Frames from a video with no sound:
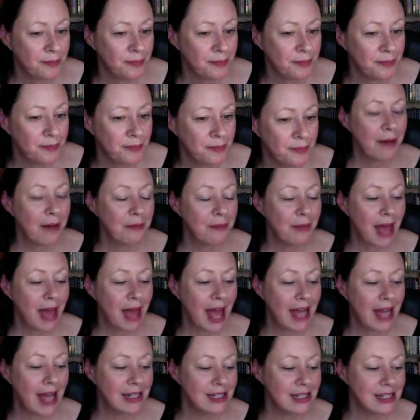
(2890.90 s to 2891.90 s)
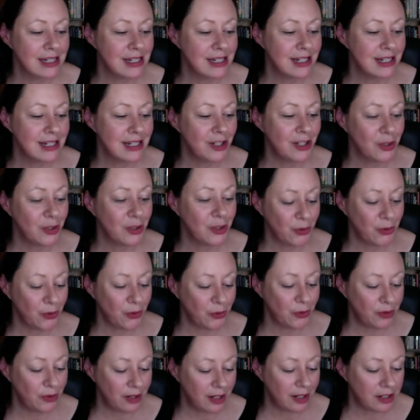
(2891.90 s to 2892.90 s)

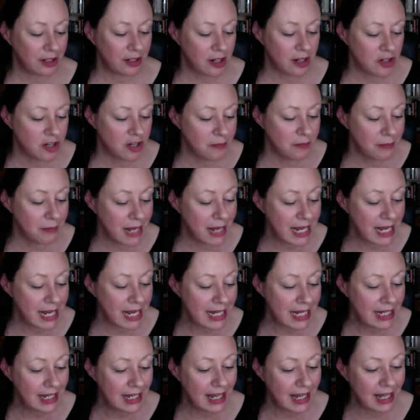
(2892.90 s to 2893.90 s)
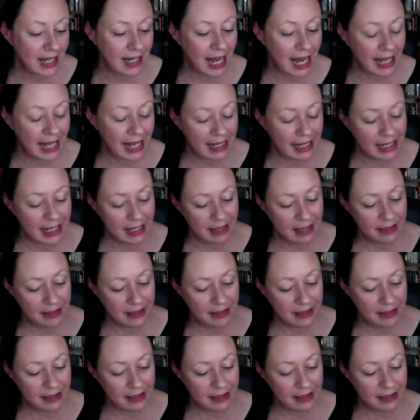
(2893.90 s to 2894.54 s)
To me, like,